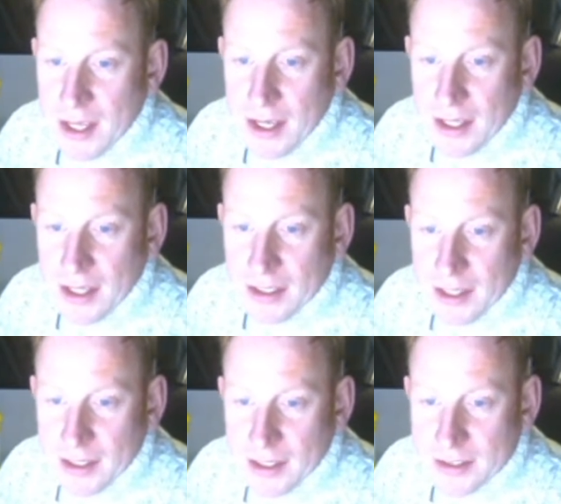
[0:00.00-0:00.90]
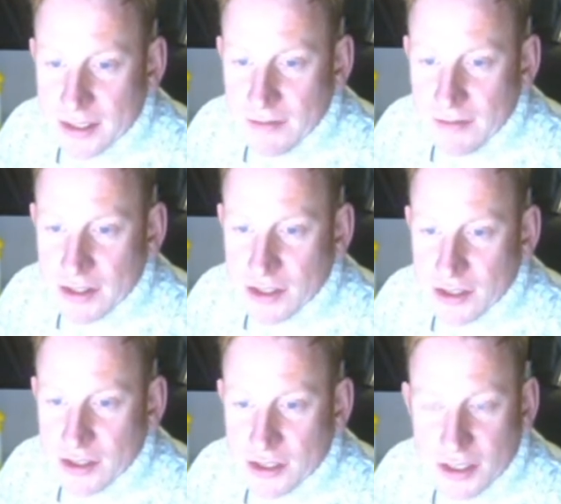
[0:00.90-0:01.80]
and the case eventually
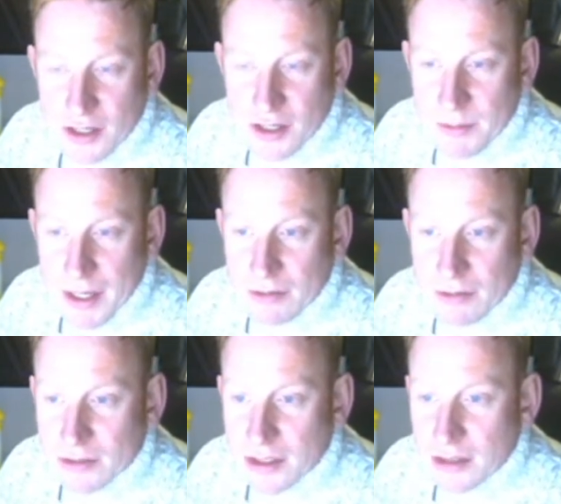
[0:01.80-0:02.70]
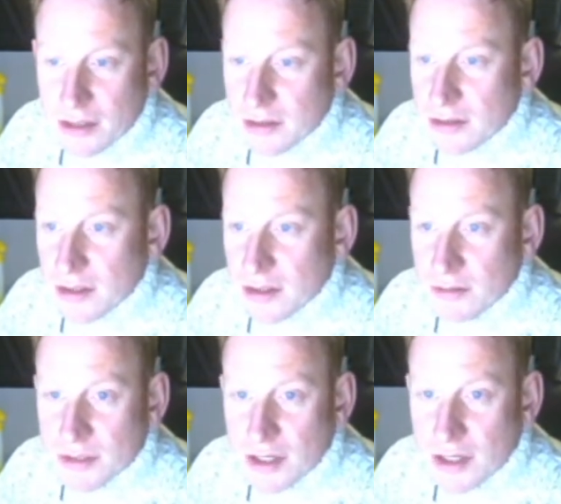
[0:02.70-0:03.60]
just timed out and it
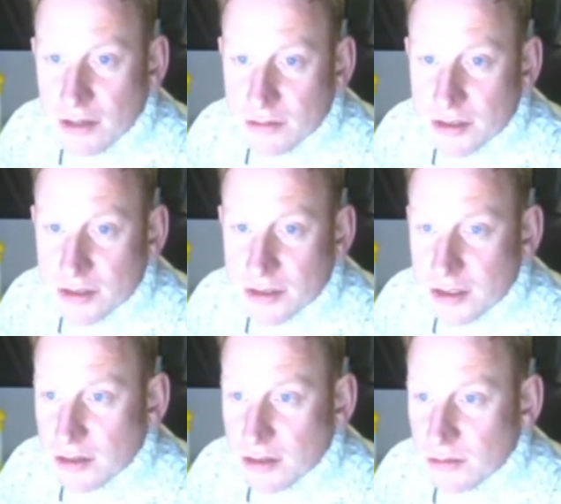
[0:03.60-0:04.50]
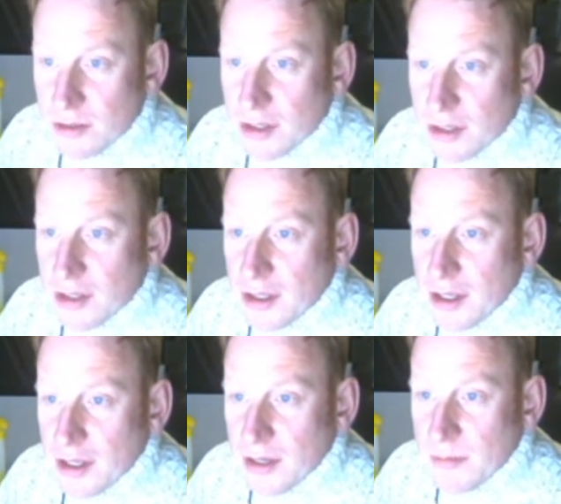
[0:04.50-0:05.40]
was closed. So
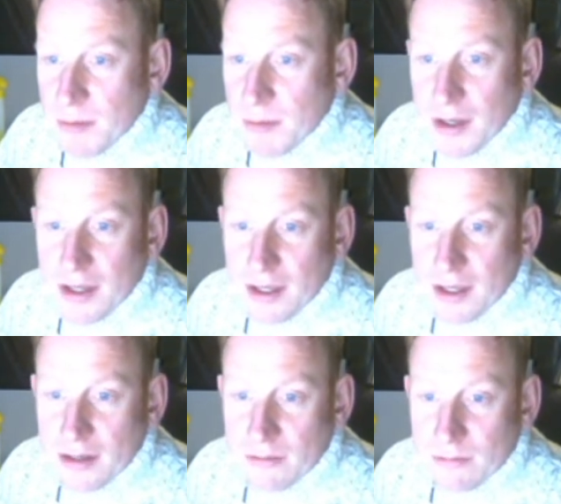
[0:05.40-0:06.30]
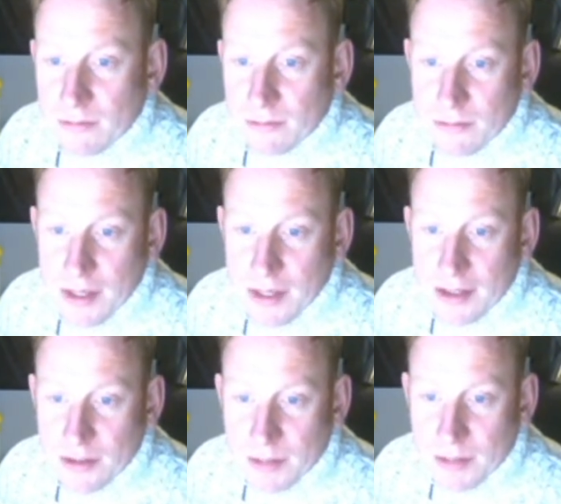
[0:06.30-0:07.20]
the buyer
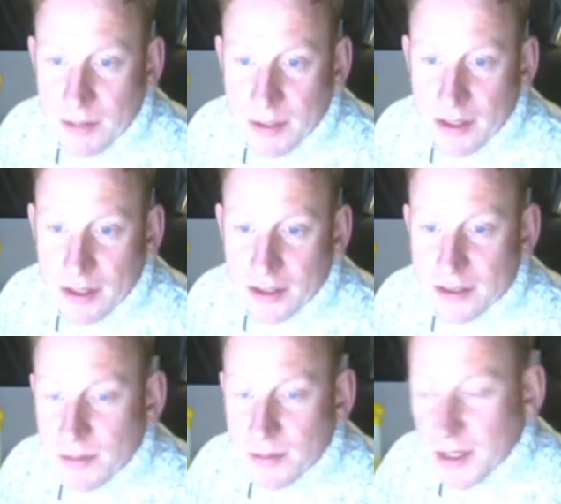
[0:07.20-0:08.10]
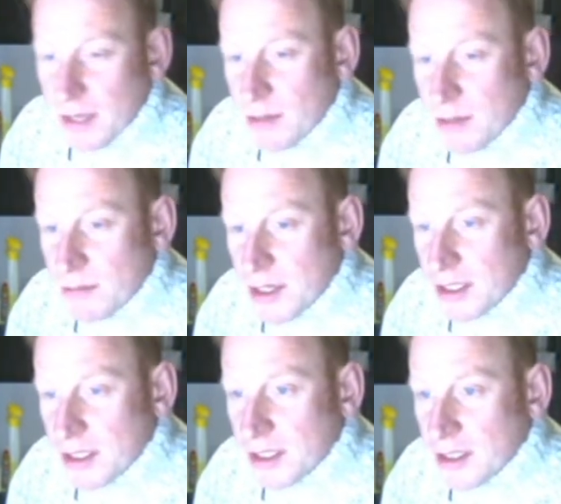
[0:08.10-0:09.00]
ended up keeping the item. I kept my
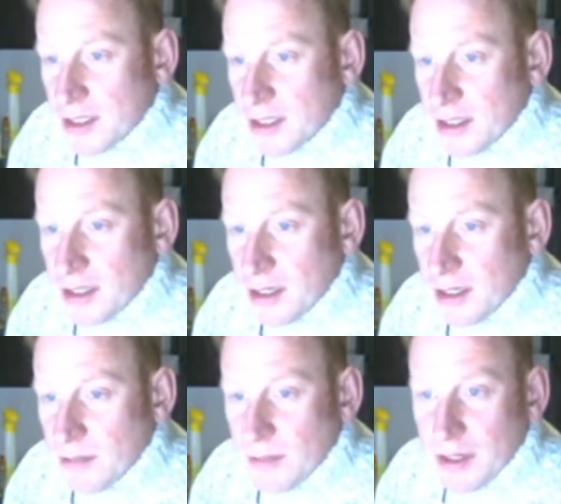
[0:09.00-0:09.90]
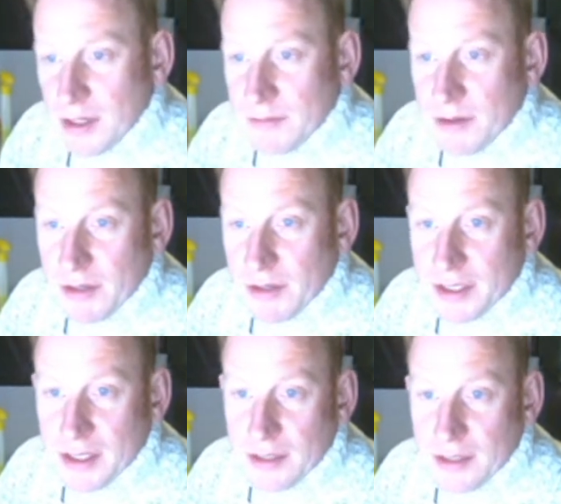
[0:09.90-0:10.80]
money. I have no
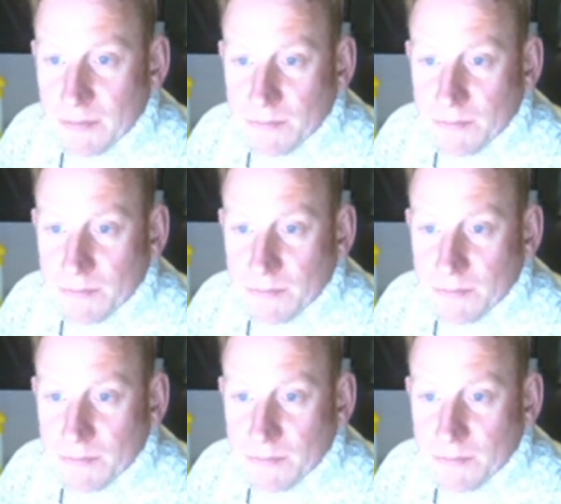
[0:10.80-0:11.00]
idea